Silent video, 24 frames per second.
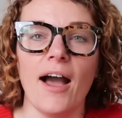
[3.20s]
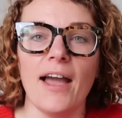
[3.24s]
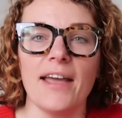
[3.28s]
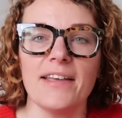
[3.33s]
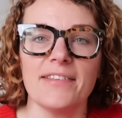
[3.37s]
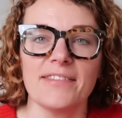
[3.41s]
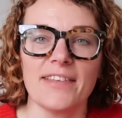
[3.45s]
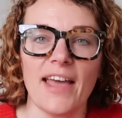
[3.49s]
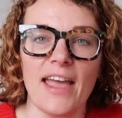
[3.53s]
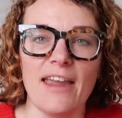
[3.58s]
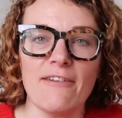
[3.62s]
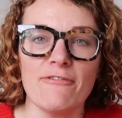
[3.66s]
Hey,
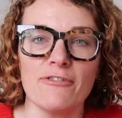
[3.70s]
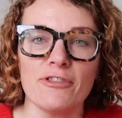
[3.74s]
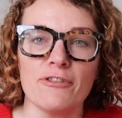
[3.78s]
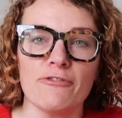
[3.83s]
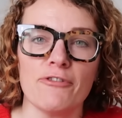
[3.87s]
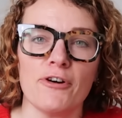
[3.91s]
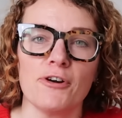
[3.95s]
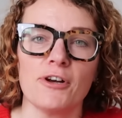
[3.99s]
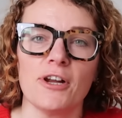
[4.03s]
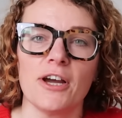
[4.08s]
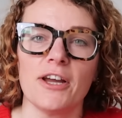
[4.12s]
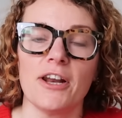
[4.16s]
it's Kate from The
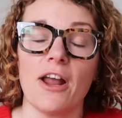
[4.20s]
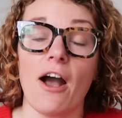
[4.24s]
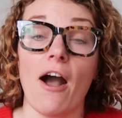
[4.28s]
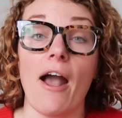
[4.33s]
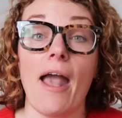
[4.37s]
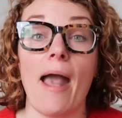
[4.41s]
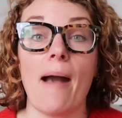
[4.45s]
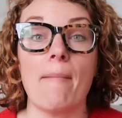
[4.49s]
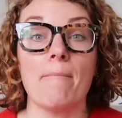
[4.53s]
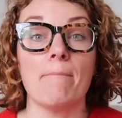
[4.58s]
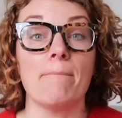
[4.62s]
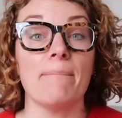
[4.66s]
Fold Line.
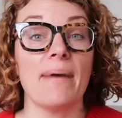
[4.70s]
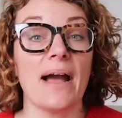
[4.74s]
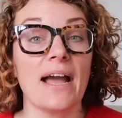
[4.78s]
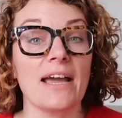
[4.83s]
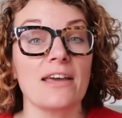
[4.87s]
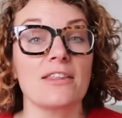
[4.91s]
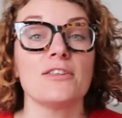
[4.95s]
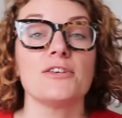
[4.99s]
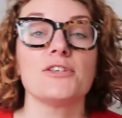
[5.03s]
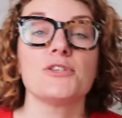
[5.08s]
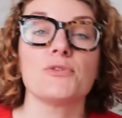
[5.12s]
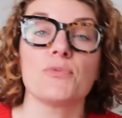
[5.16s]
I am
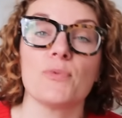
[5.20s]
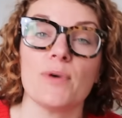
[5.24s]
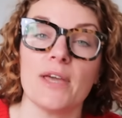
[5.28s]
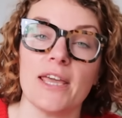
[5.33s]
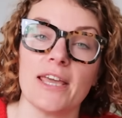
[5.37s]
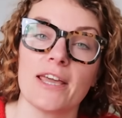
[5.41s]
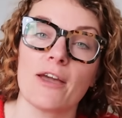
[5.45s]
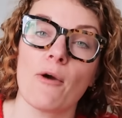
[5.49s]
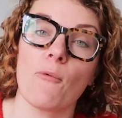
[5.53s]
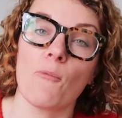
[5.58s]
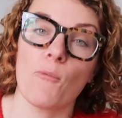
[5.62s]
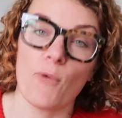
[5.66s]
back this
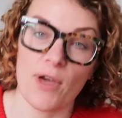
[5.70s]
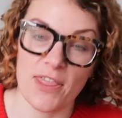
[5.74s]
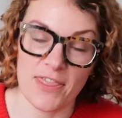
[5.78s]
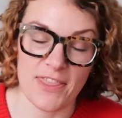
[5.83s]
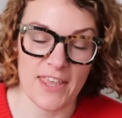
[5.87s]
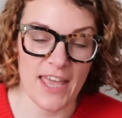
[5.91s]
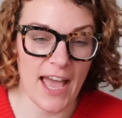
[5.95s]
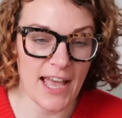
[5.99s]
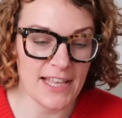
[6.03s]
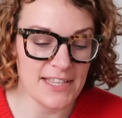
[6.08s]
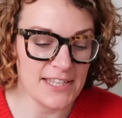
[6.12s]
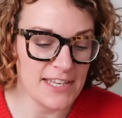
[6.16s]
week with
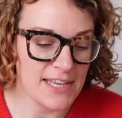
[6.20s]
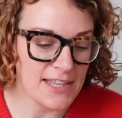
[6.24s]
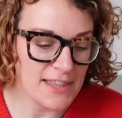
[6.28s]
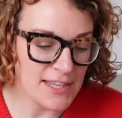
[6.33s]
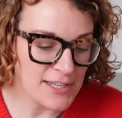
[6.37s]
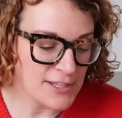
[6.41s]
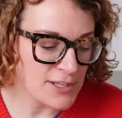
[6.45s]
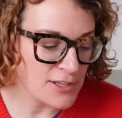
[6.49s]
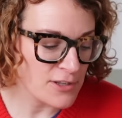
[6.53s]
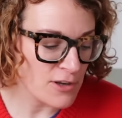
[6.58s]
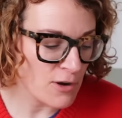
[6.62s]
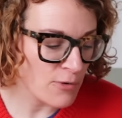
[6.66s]
The Edit.
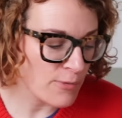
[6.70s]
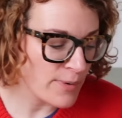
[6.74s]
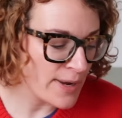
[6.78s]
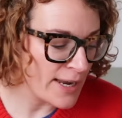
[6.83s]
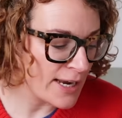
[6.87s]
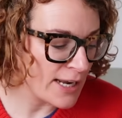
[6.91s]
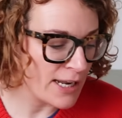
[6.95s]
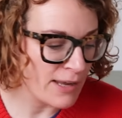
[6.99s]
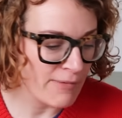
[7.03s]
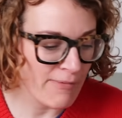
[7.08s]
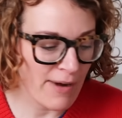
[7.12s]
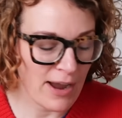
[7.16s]
This is our
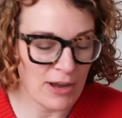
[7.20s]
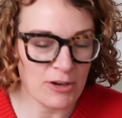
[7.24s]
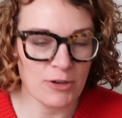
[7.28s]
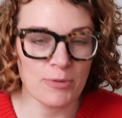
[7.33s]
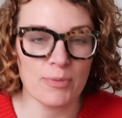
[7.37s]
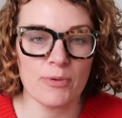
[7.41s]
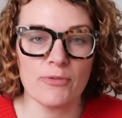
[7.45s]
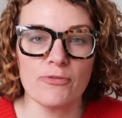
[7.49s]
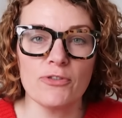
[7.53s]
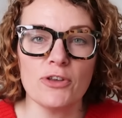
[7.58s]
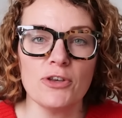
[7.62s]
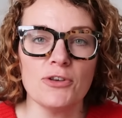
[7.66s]
weekly
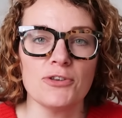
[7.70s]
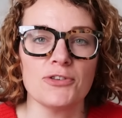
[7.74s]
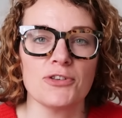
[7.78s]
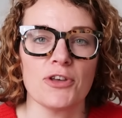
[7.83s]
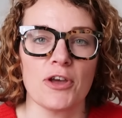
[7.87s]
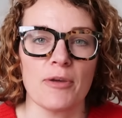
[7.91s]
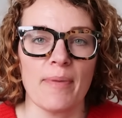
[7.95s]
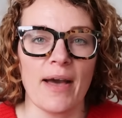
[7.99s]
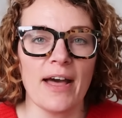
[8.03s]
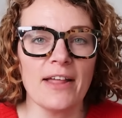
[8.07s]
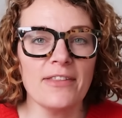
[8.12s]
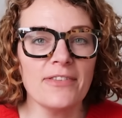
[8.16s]
roundup of new
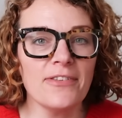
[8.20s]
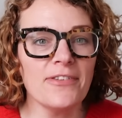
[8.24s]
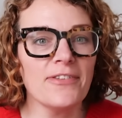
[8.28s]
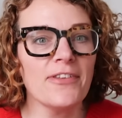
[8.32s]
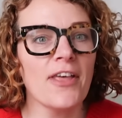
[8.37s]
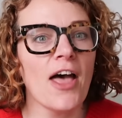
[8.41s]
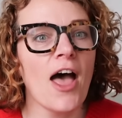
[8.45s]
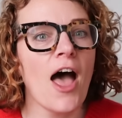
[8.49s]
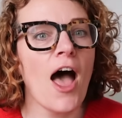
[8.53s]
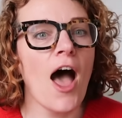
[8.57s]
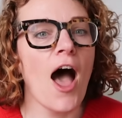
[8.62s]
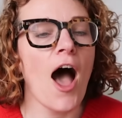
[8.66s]
sewing
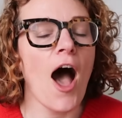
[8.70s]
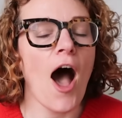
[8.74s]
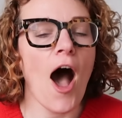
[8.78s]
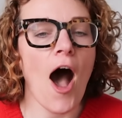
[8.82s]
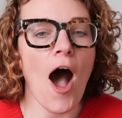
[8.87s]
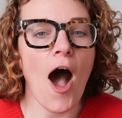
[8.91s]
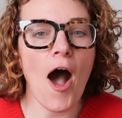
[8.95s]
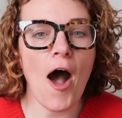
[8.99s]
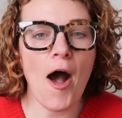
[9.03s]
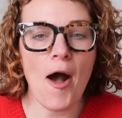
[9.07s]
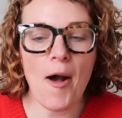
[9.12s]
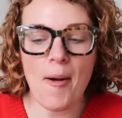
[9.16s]
patterns.
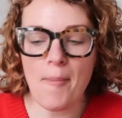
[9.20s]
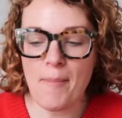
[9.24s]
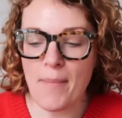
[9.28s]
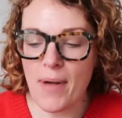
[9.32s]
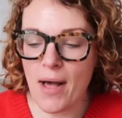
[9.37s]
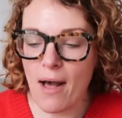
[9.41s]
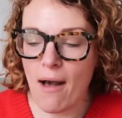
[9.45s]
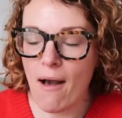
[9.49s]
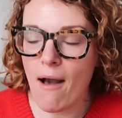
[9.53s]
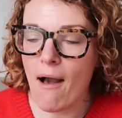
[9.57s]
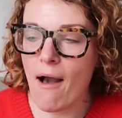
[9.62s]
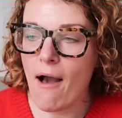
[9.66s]

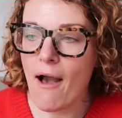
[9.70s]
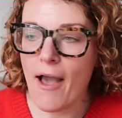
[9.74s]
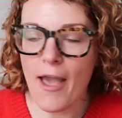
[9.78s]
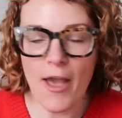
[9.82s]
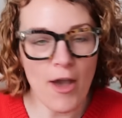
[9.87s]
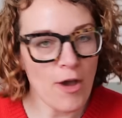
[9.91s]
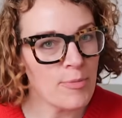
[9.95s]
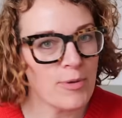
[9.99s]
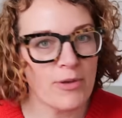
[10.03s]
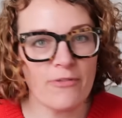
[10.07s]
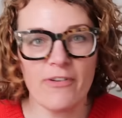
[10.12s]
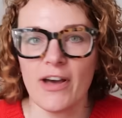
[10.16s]
I
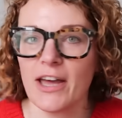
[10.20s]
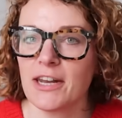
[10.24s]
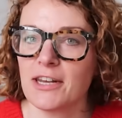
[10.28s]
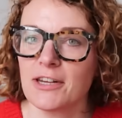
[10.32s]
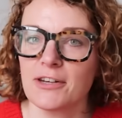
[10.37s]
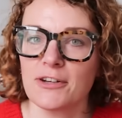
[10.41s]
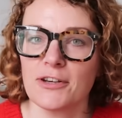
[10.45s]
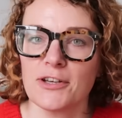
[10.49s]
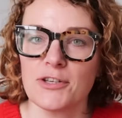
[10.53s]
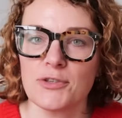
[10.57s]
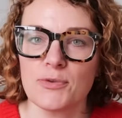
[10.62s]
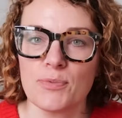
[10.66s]
hope you've had a
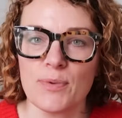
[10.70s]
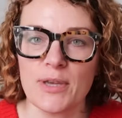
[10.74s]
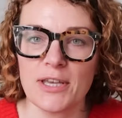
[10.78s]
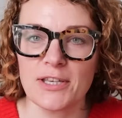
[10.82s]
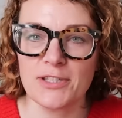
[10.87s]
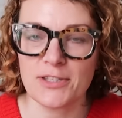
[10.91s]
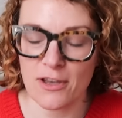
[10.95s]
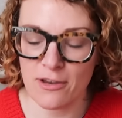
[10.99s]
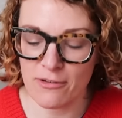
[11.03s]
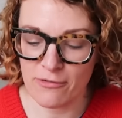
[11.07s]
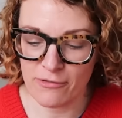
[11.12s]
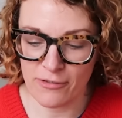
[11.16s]
nice week
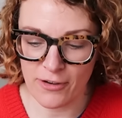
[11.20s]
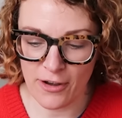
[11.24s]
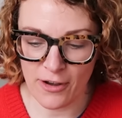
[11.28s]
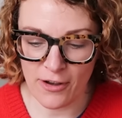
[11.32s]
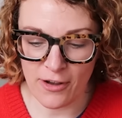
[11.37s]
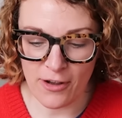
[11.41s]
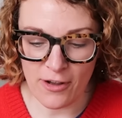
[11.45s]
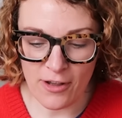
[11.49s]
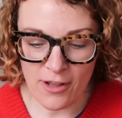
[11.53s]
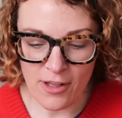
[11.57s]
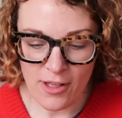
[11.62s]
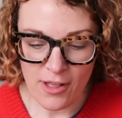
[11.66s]
so
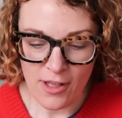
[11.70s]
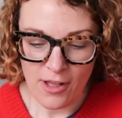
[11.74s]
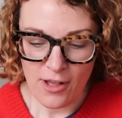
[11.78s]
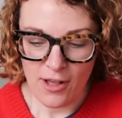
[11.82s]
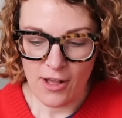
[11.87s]
far.